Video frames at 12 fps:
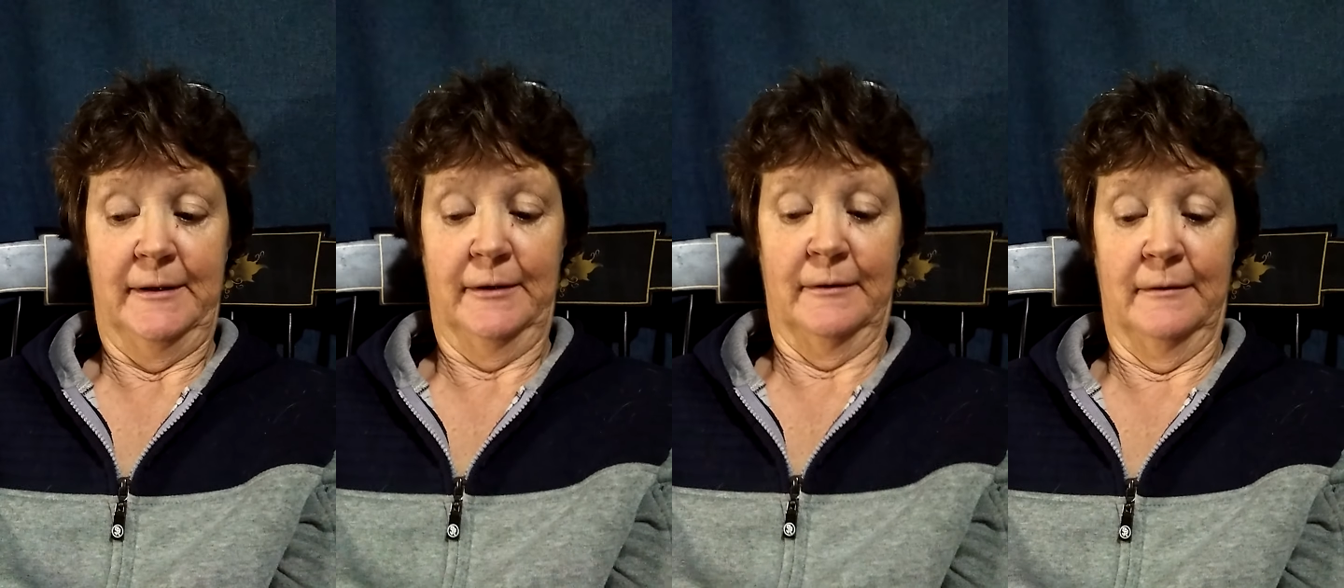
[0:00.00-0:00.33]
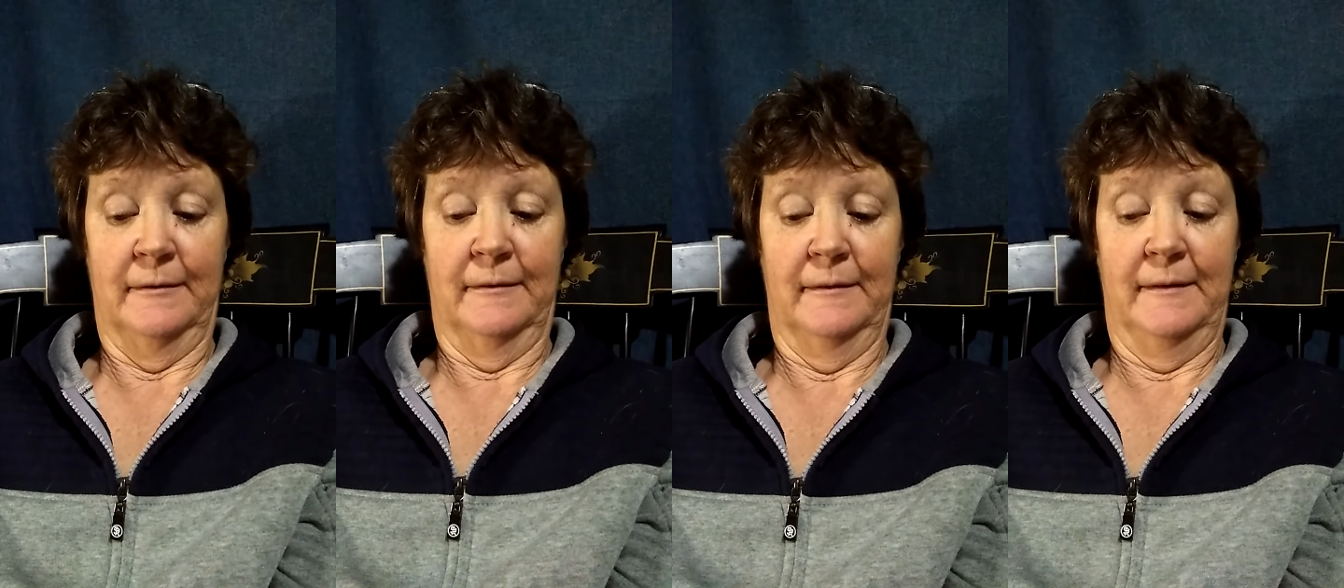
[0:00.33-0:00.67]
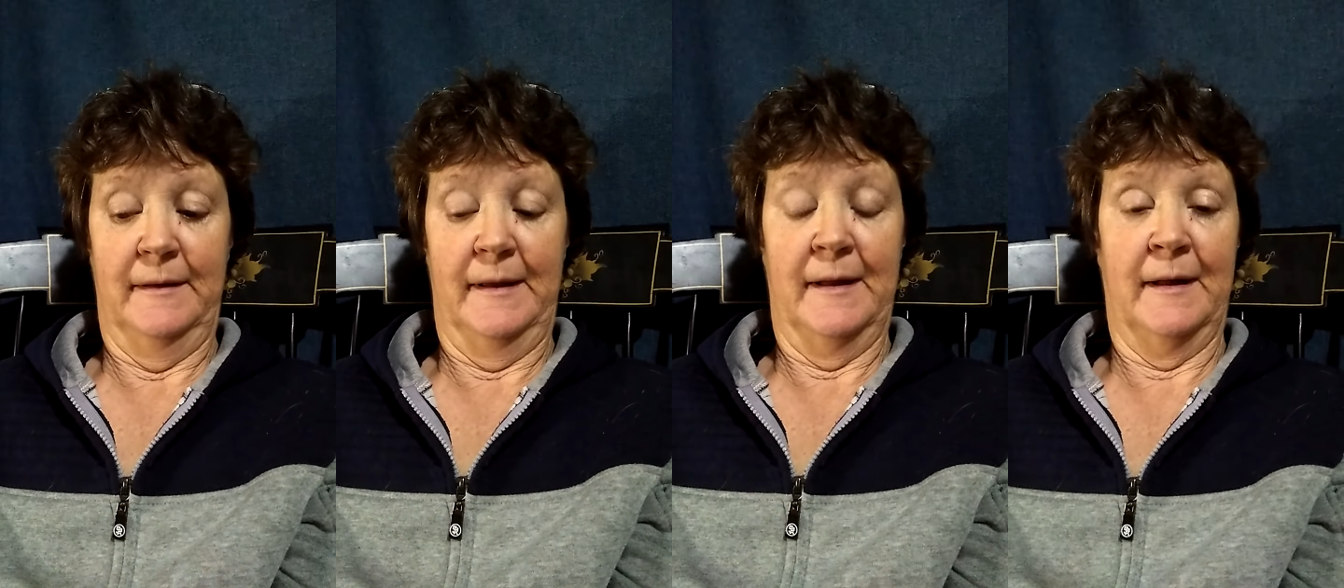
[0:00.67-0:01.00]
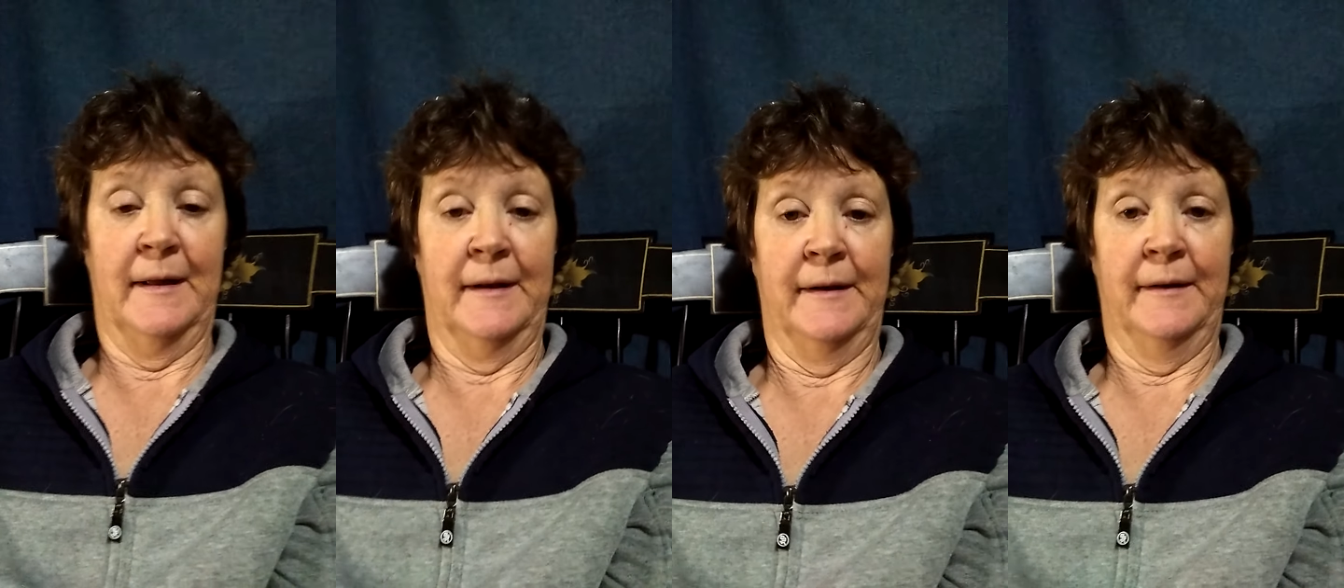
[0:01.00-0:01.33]

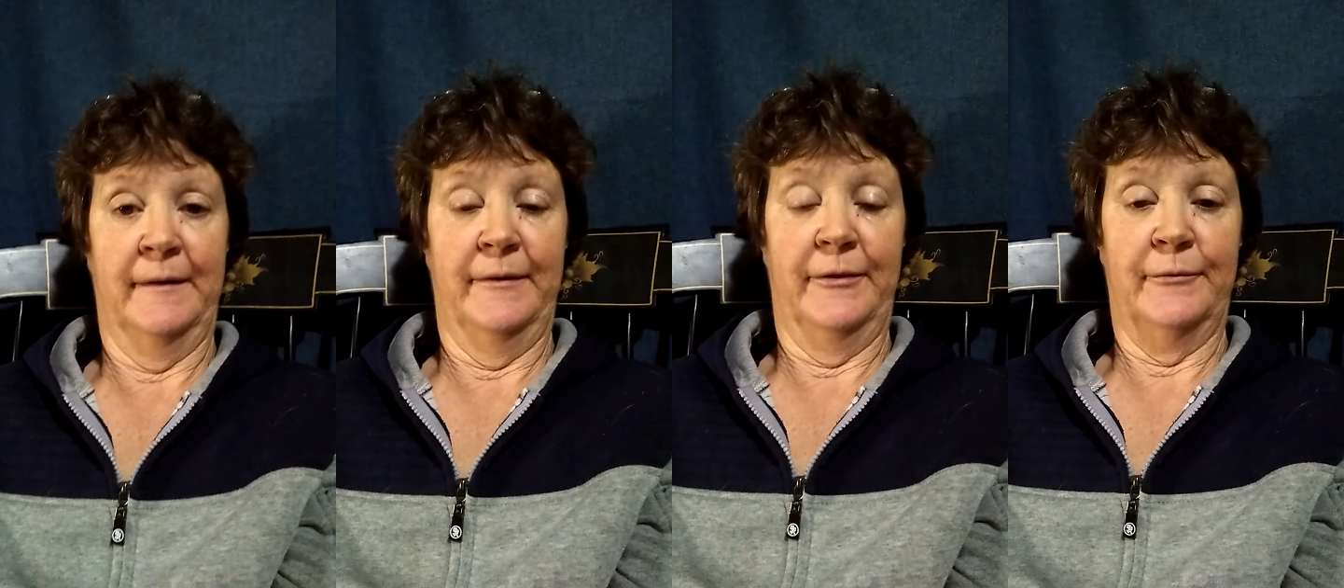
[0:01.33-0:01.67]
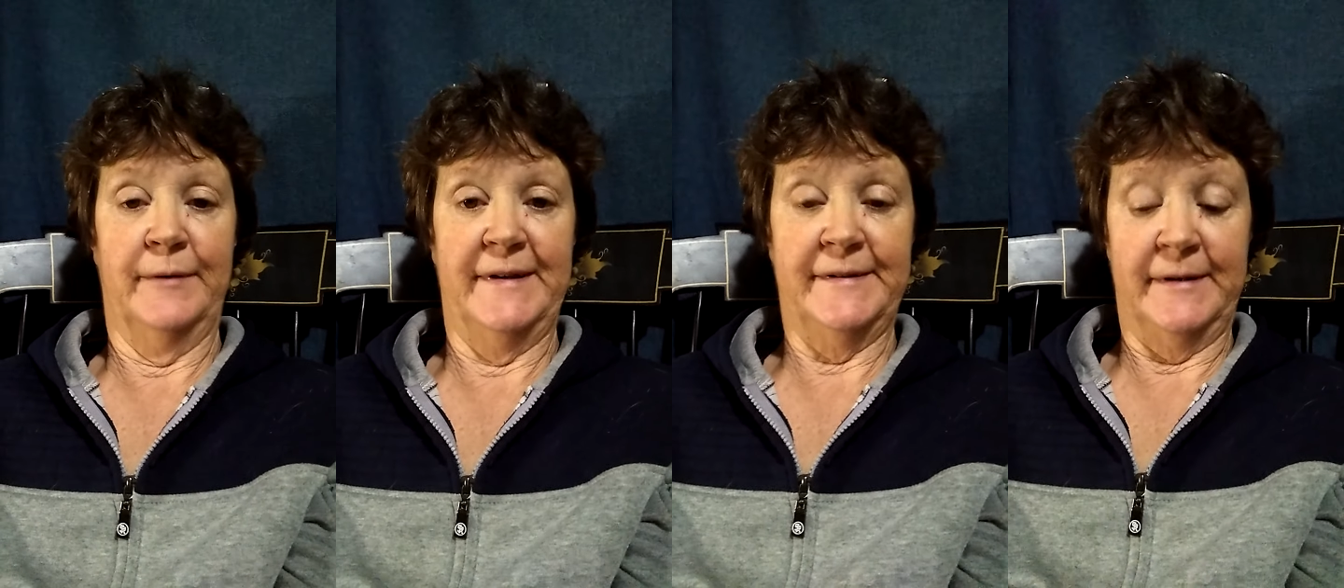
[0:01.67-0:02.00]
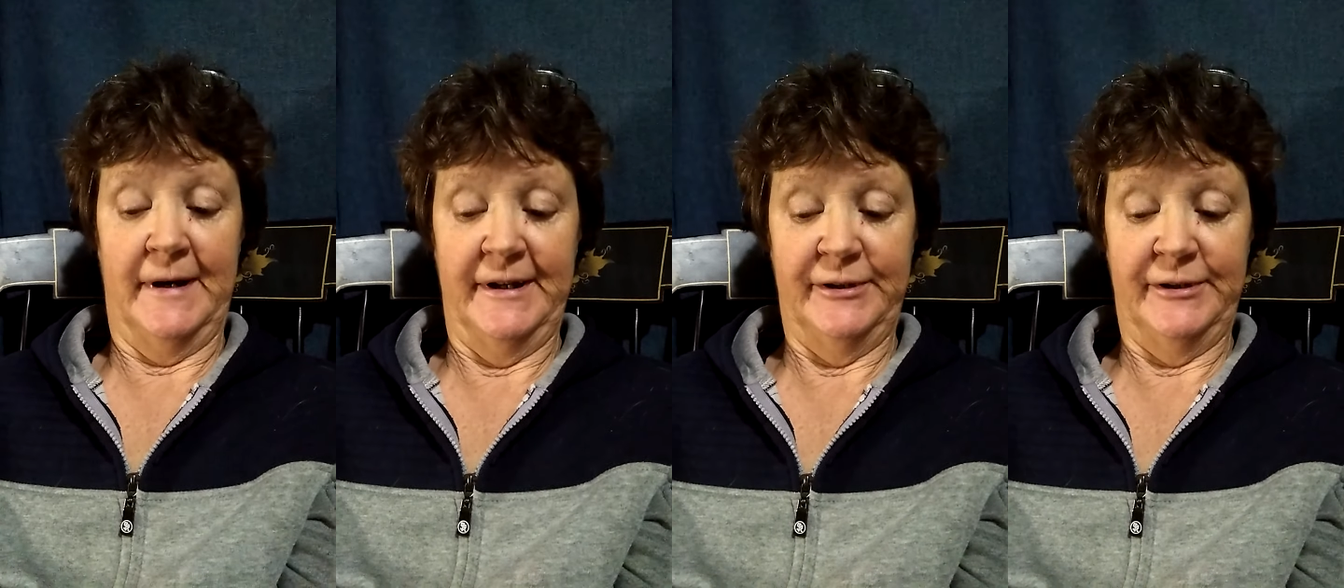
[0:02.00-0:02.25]
And the reason I